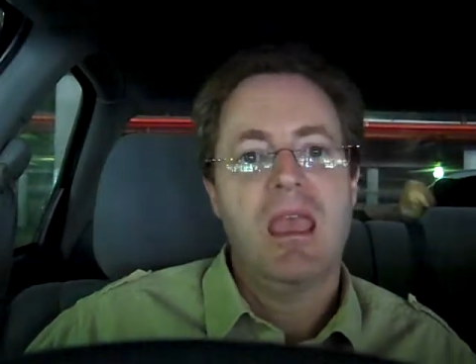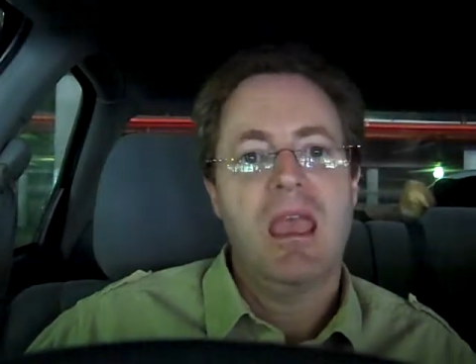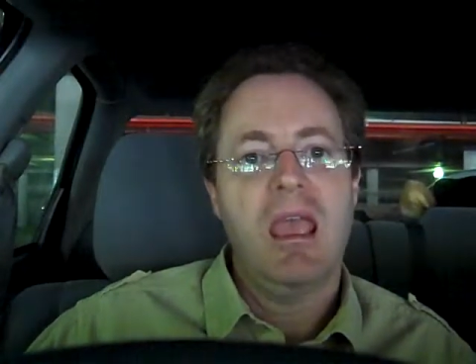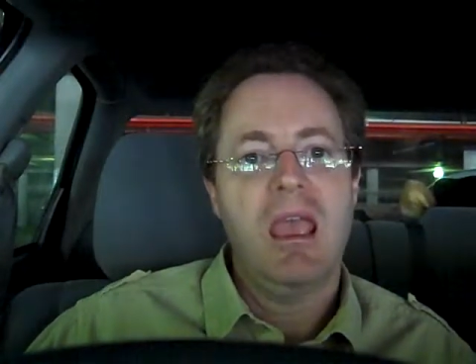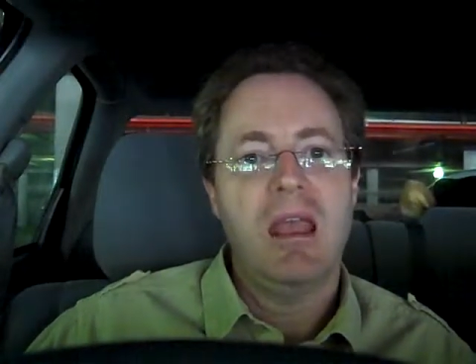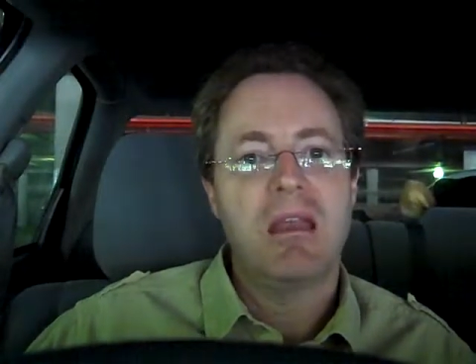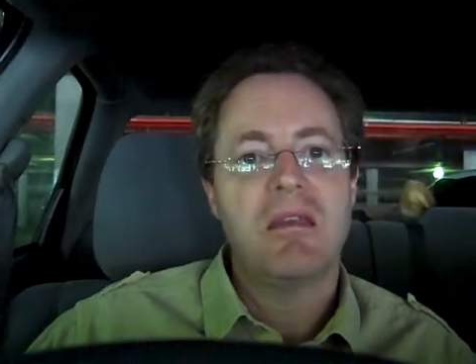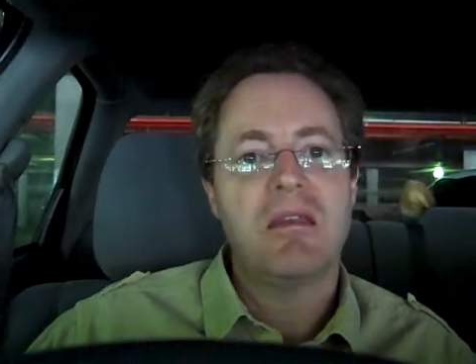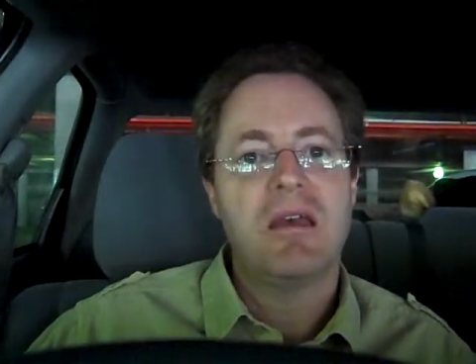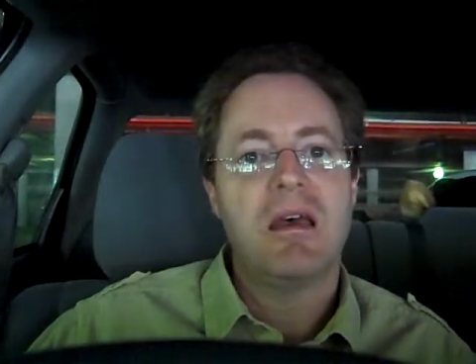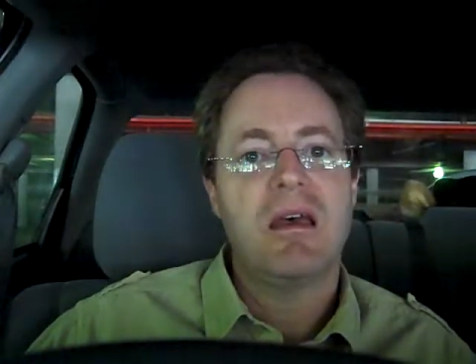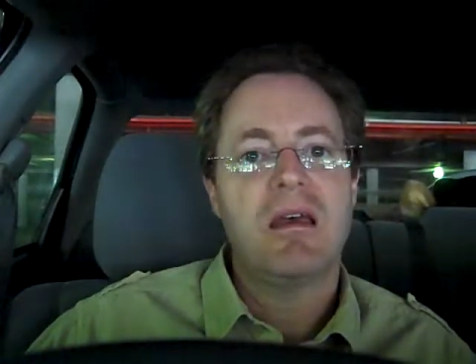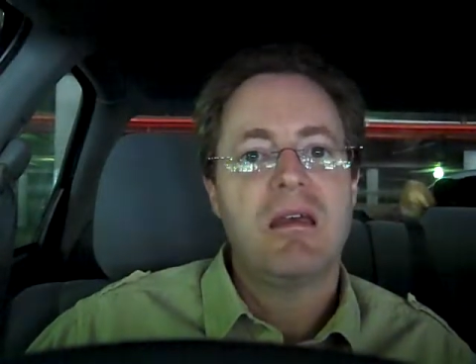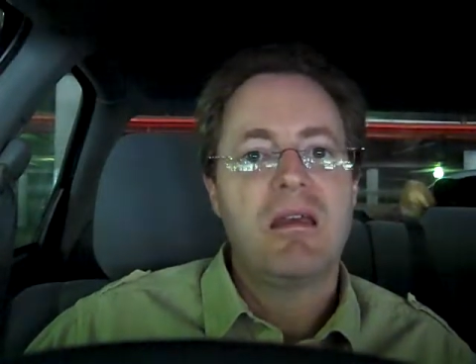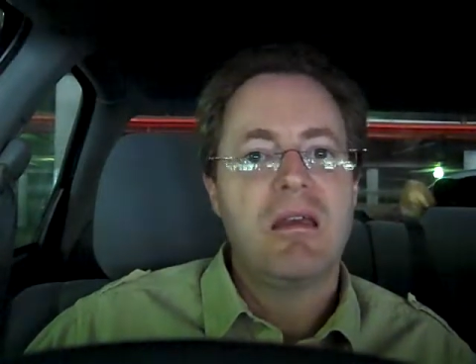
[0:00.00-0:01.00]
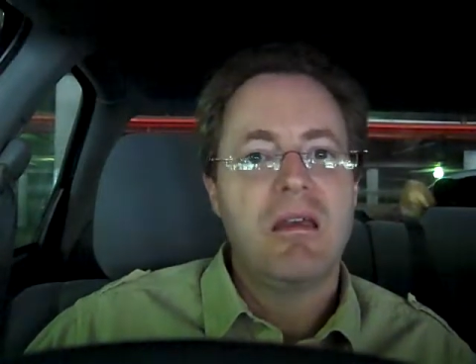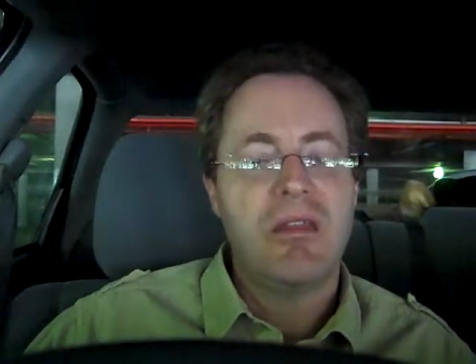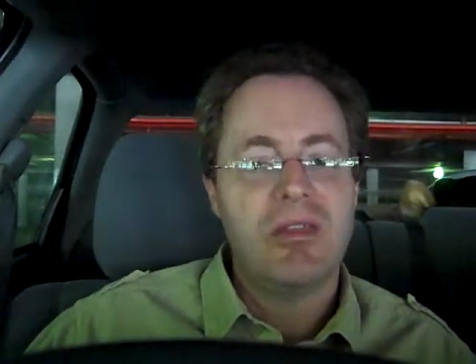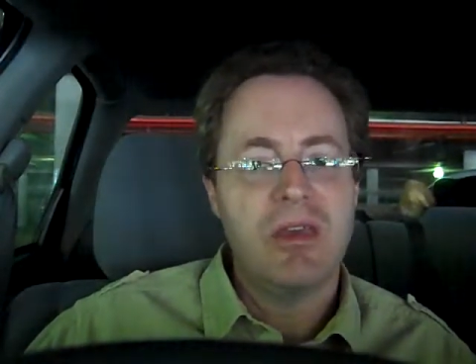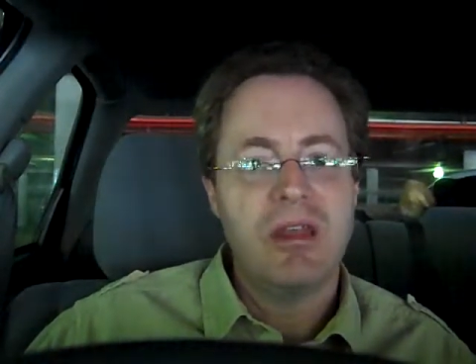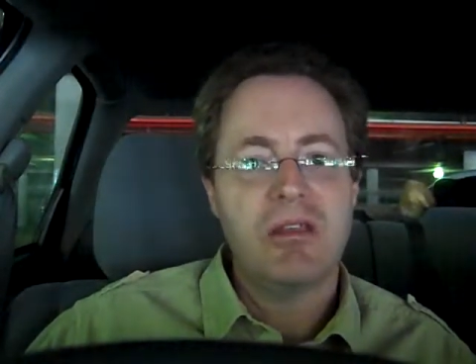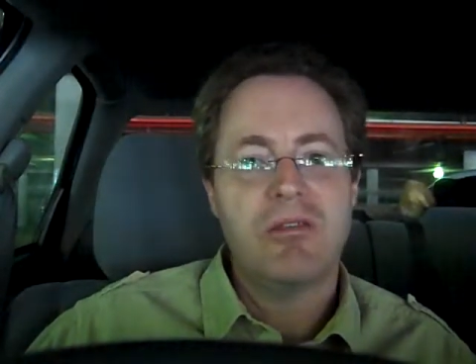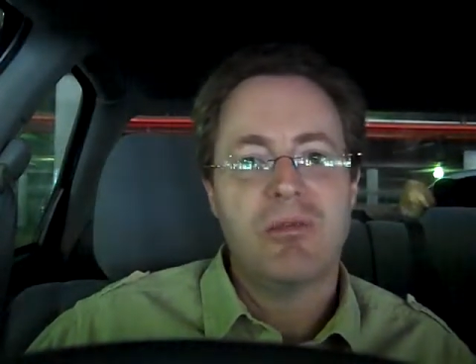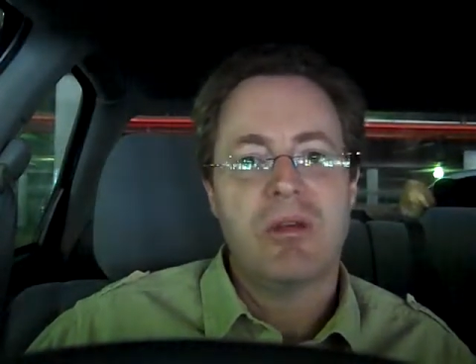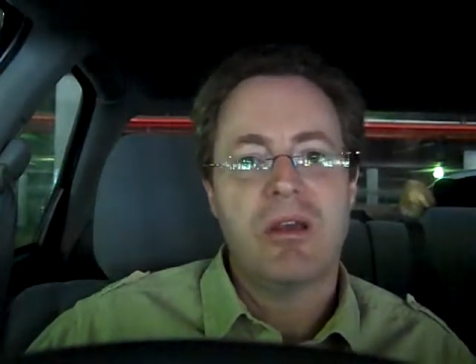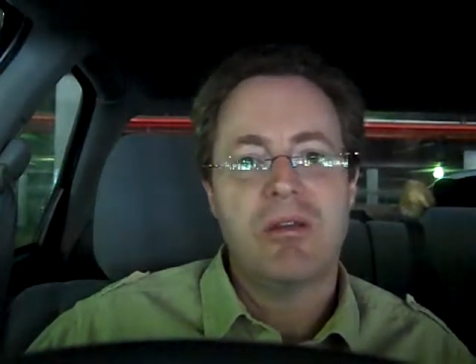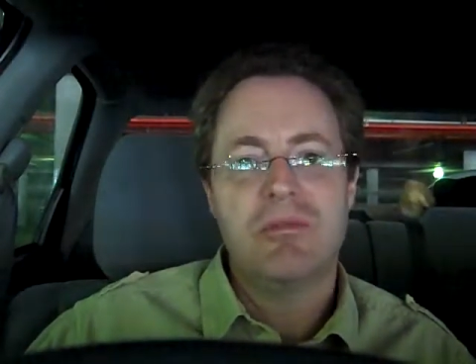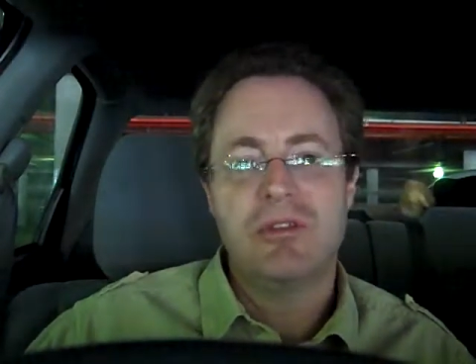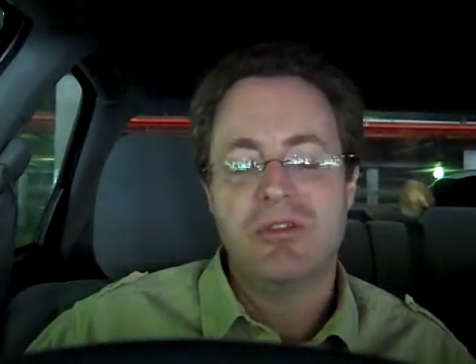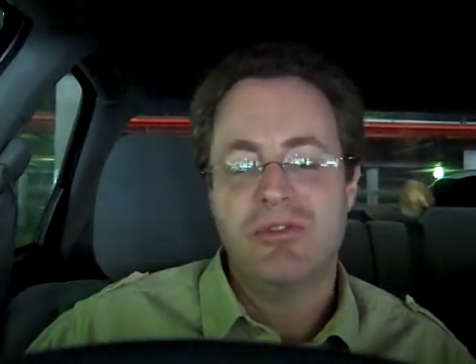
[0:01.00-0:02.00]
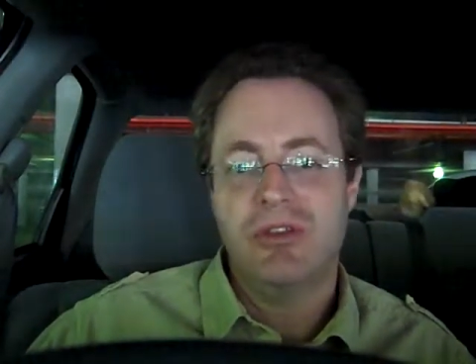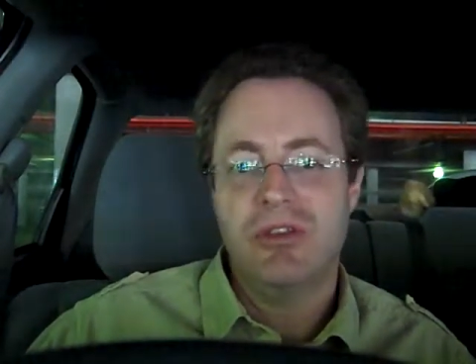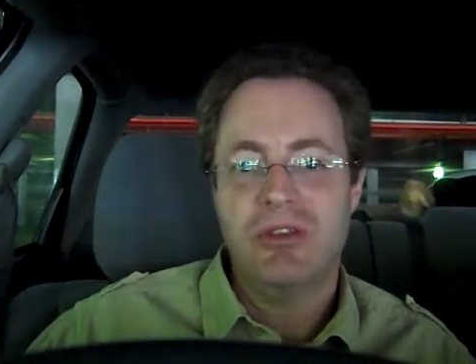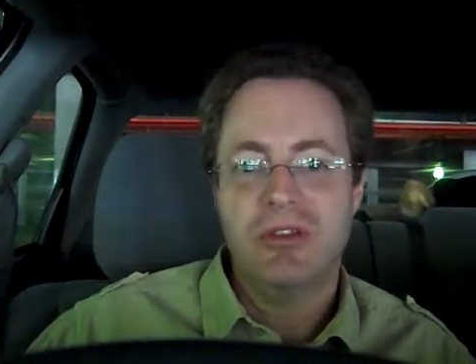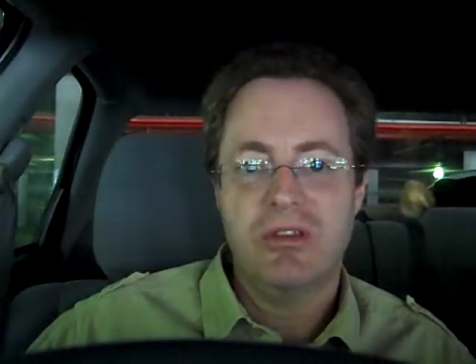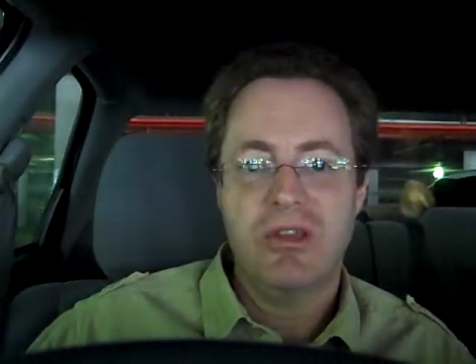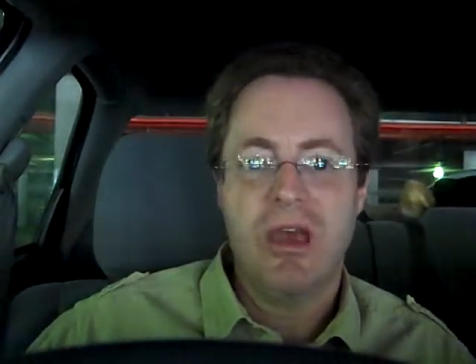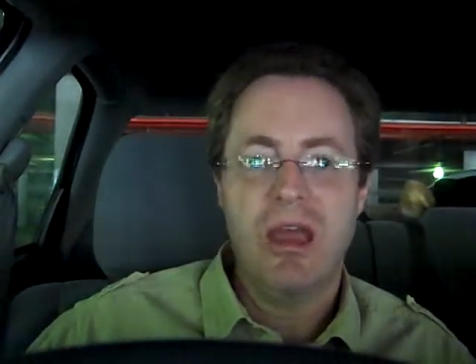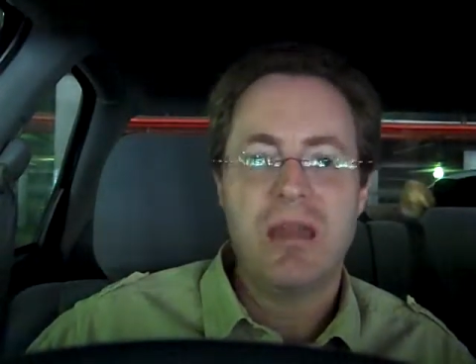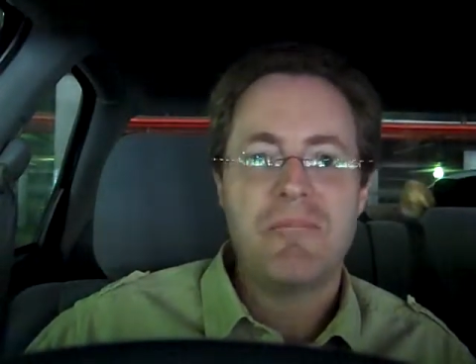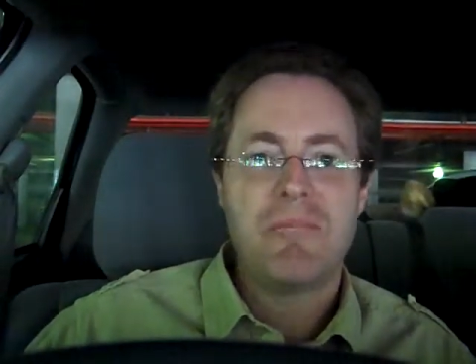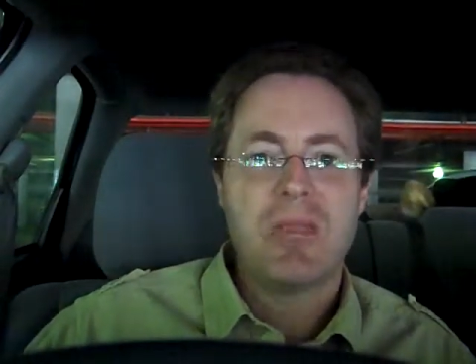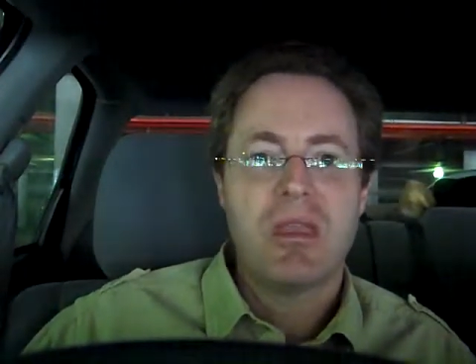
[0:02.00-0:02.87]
And that is what I wish for you today.